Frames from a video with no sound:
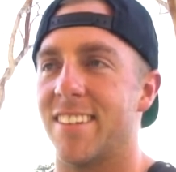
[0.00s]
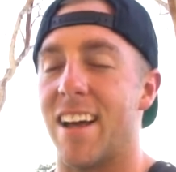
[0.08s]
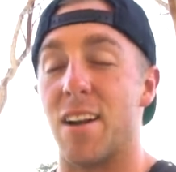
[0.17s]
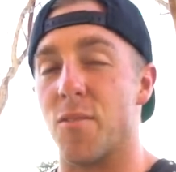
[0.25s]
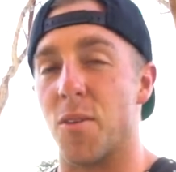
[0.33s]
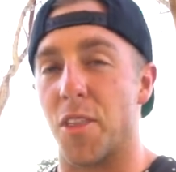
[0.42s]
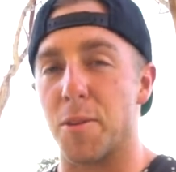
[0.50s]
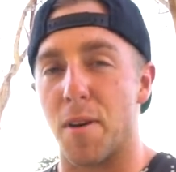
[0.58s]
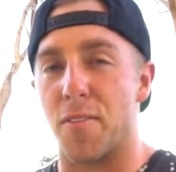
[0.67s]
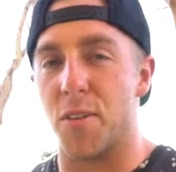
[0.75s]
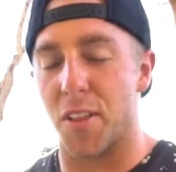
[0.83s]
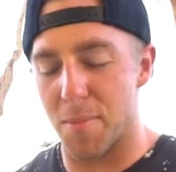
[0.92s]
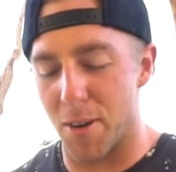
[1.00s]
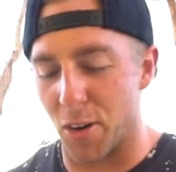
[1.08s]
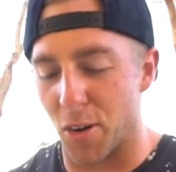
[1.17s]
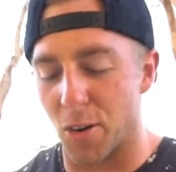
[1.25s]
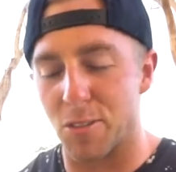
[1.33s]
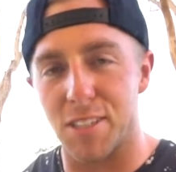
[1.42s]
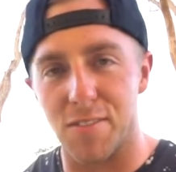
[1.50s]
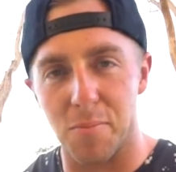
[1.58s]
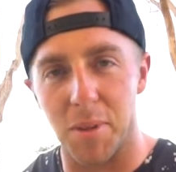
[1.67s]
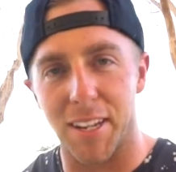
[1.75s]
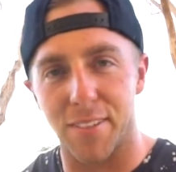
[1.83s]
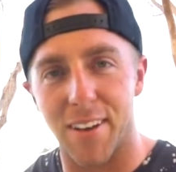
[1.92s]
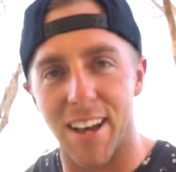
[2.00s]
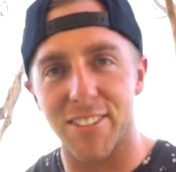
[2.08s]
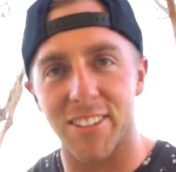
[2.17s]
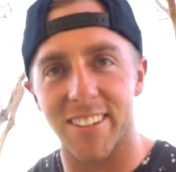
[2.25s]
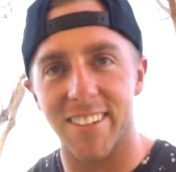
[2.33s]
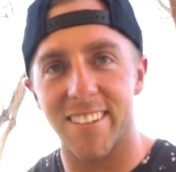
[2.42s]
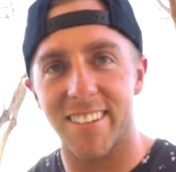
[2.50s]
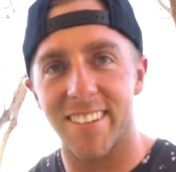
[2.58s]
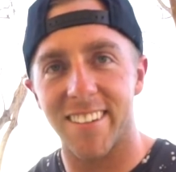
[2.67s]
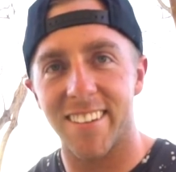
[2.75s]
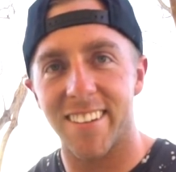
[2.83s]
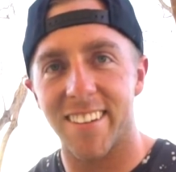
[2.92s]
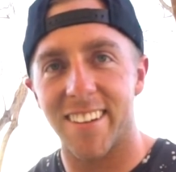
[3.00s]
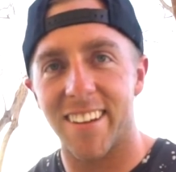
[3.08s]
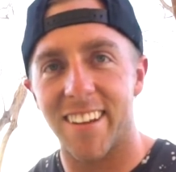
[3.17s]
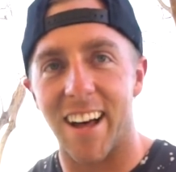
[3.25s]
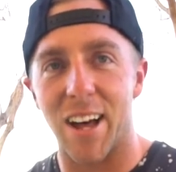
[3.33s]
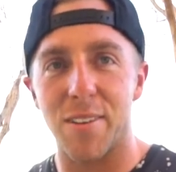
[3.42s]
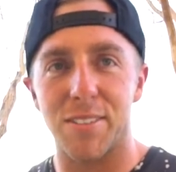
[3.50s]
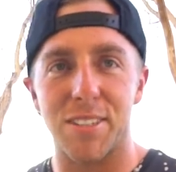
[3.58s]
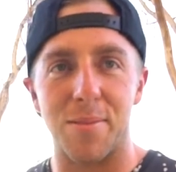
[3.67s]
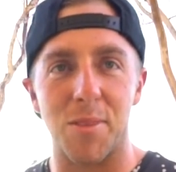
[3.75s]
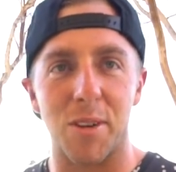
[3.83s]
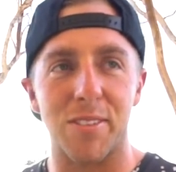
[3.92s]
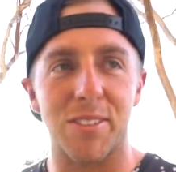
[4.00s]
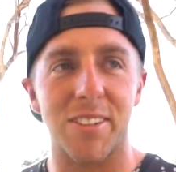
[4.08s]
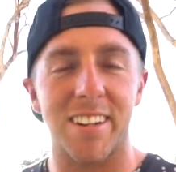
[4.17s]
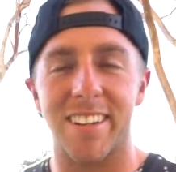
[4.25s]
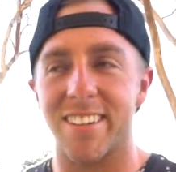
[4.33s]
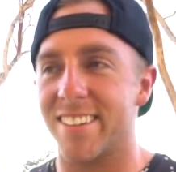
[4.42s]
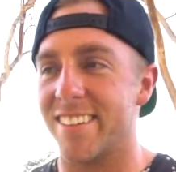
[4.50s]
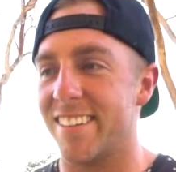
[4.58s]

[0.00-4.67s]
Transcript: I don't want to think about food. I think my heart's even beating faster. I don't know because I'm nervous right now.